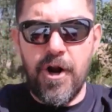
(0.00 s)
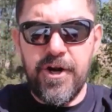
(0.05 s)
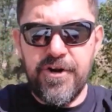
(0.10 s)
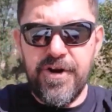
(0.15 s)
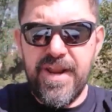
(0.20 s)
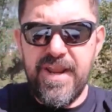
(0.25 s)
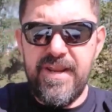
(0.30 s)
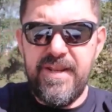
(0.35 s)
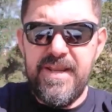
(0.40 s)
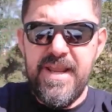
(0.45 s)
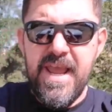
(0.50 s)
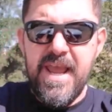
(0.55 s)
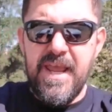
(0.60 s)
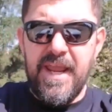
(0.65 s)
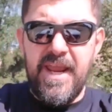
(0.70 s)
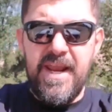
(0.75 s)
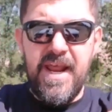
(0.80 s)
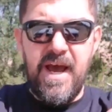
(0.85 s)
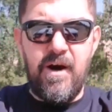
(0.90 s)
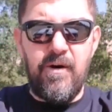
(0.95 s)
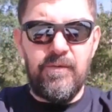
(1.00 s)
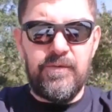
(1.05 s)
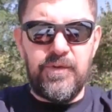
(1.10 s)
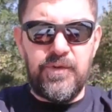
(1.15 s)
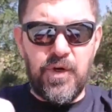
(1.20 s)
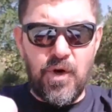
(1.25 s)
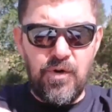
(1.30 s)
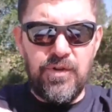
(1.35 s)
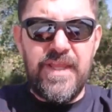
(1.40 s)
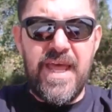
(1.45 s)
ordering, you know,
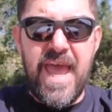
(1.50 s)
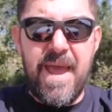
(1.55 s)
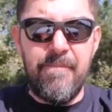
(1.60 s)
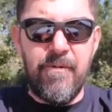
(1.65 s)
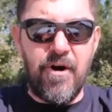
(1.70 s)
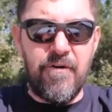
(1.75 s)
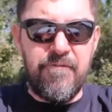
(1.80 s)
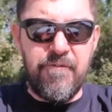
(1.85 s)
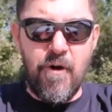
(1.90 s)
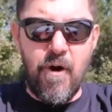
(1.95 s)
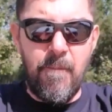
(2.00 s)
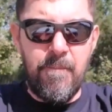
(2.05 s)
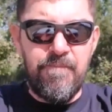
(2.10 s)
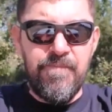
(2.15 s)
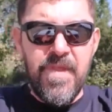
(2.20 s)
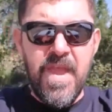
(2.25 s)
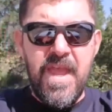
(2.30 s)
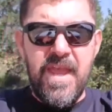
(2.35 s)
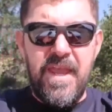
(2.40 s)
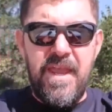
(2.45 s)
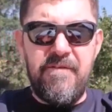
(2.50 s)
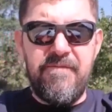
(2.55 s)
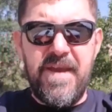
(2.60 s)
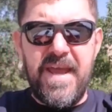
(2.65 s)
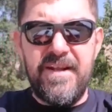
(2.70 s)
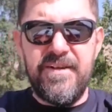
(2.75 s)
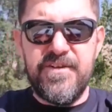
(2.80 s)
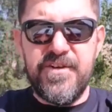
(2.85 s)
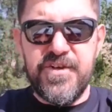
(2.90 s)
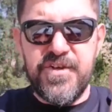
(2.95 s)
through them, or from even